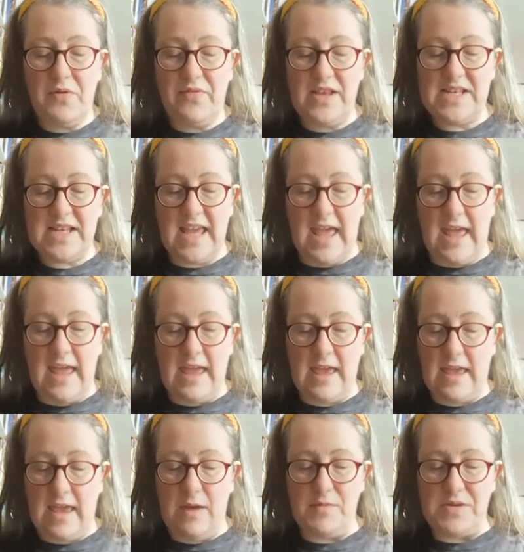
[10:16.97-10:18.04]
this
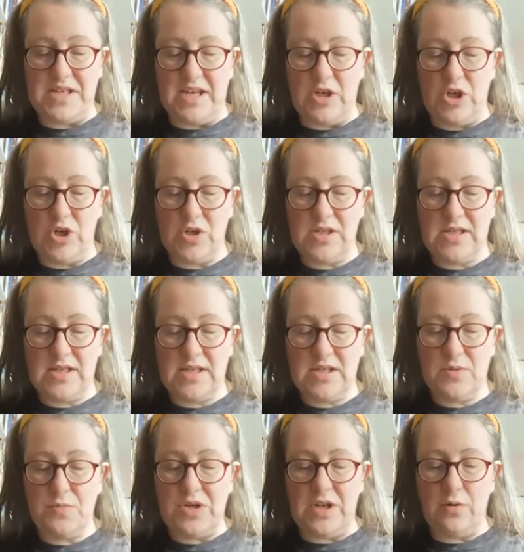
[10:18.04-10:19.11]
cake keeps it just
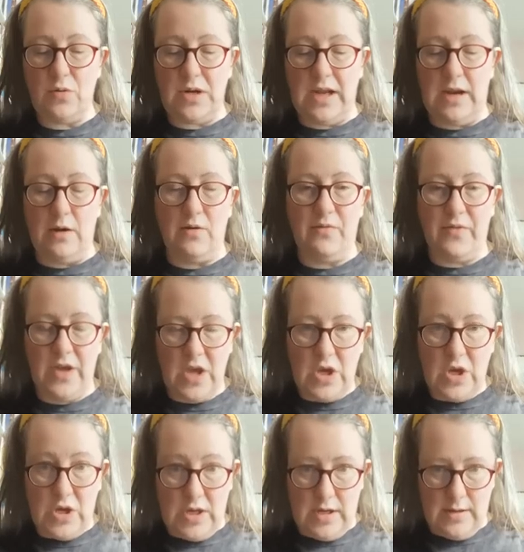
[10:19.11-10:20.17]
subdued enough
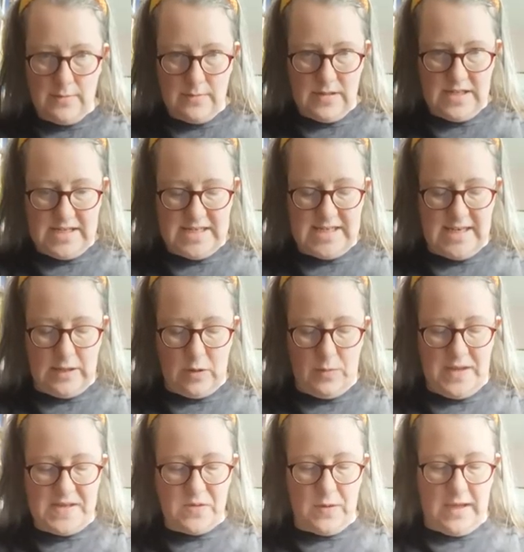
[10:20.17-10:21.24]
to still
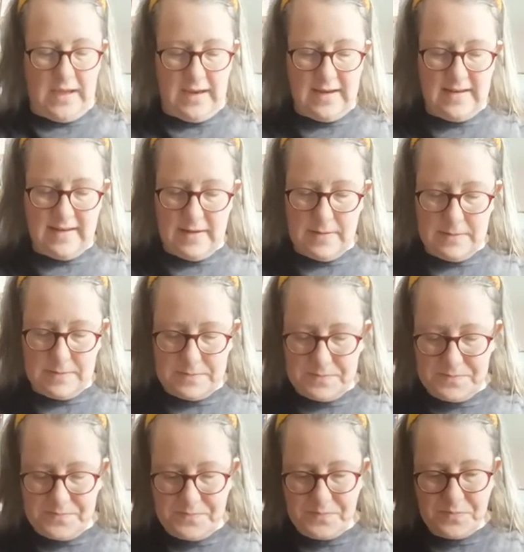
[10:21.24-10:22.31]
be sweet.
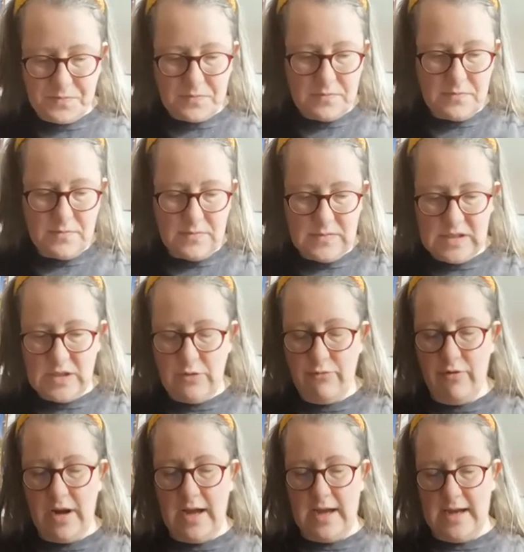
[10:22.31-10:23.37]

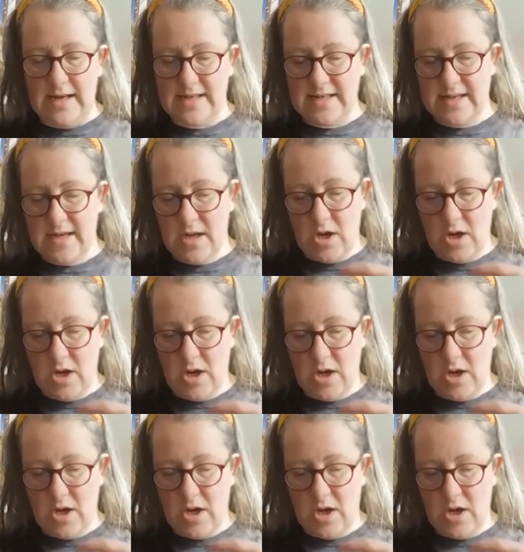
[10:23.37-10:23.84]
Right,